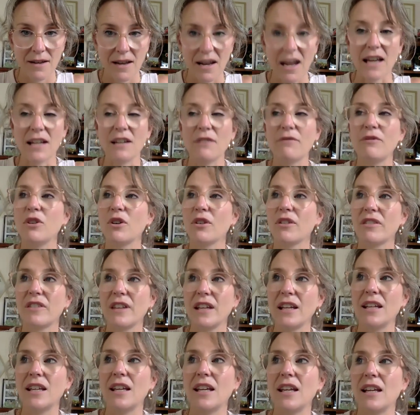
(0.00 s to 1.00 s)
And if you're
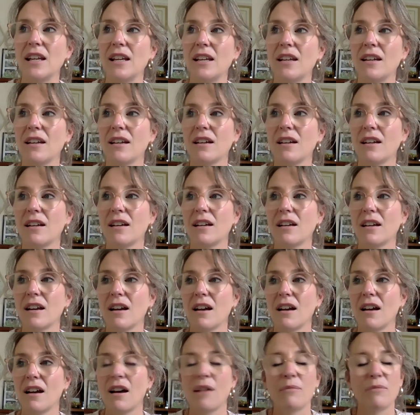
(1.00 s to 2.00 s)
thinking,
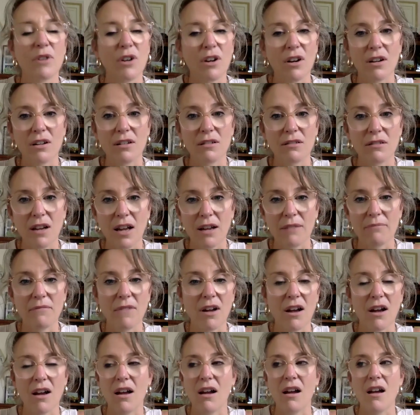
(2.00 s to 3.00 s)
I
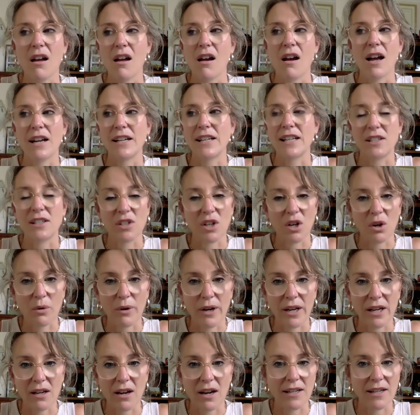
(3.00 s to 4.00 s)
need to
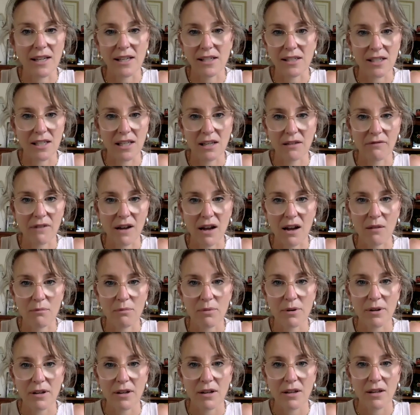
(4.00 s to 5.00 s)
quit, I need to give up,
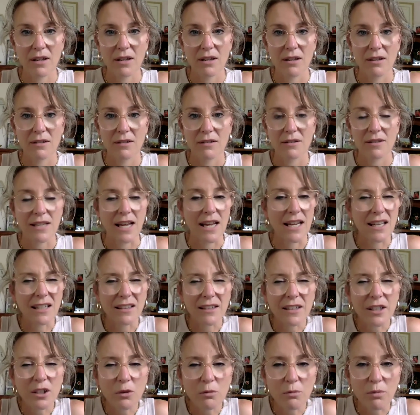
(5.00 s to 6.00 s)
take a
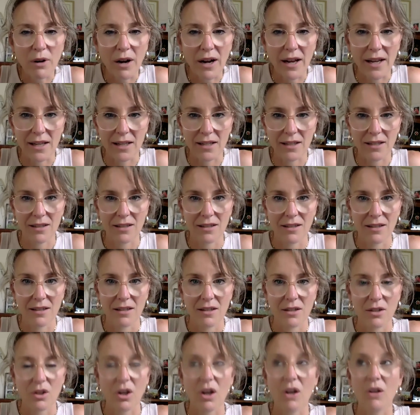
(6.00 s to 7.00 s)
little break.
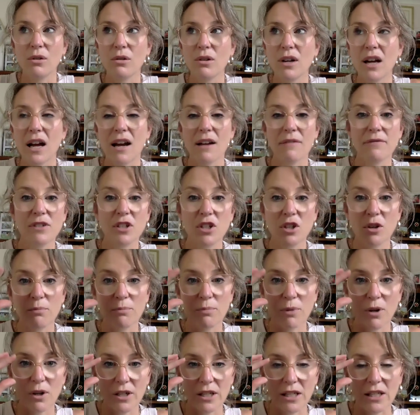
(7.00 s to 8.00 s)
Go look after your
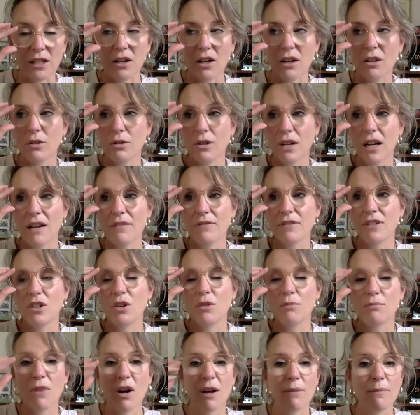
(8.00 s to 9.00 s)
body. Go look after your
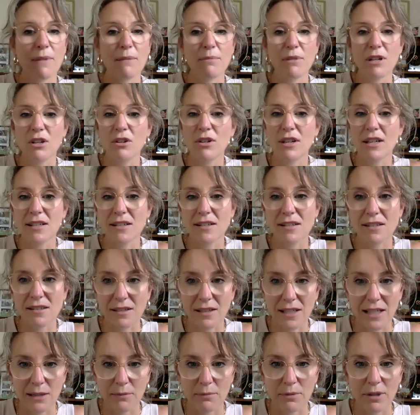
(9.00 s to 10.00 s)
mind. Maybe you need to
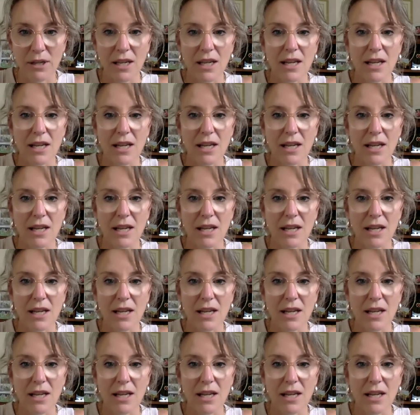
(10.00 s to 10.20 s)
sleep.